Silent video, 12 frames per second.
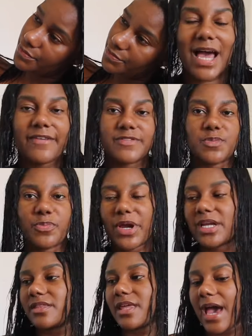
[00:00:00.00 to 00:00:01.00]
I've
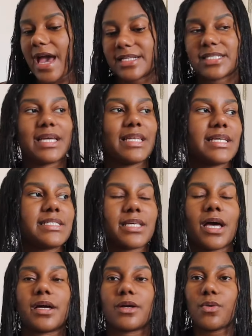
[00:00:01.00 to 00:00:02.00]
sprayed the hair
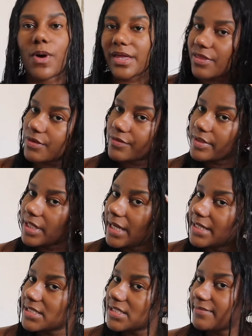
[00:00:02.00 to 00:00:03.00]
dilator quite thoroughly
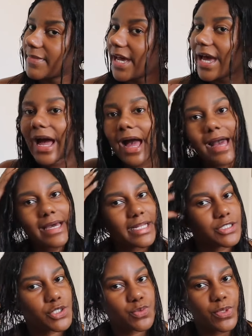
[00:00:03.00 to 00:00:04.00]
into my hair, and
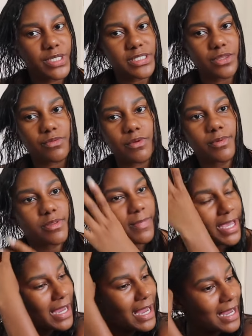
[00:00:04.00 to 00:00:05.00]
I just worked it through with
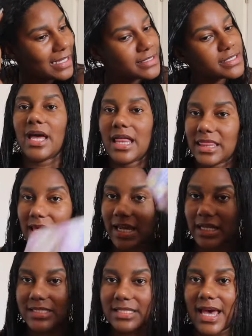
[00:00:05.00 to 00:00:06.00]
my hands, and
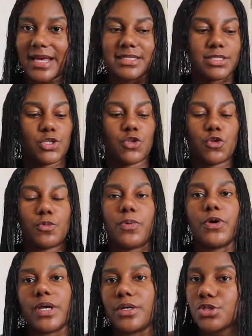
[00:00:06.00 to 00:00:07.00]
then it says to
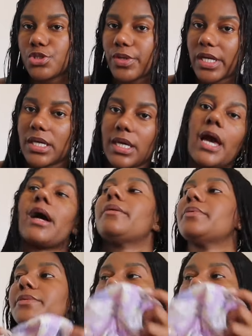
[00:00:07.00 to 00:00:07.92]
put it under a heat cap